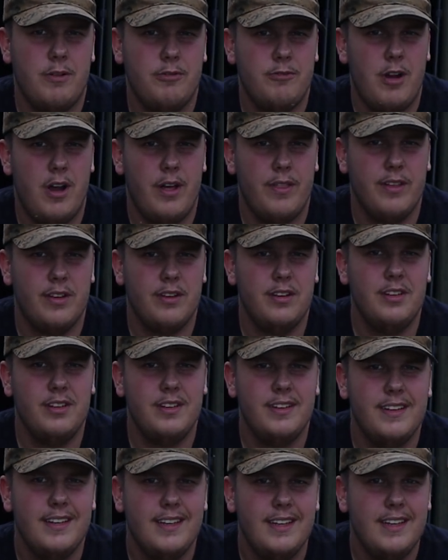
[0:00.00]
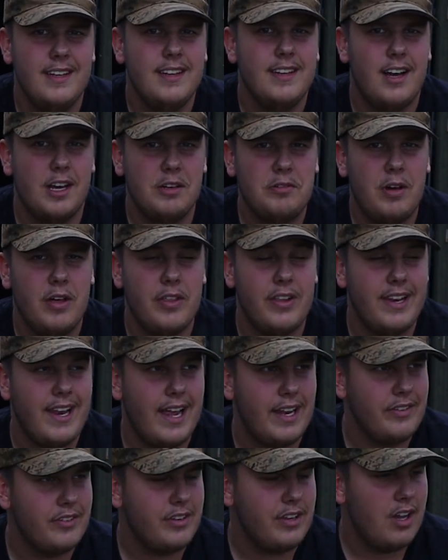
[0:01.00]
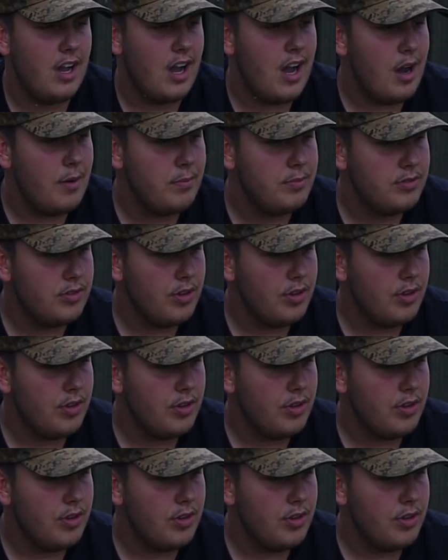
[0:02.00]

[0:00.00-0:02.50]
I'd rather land carp.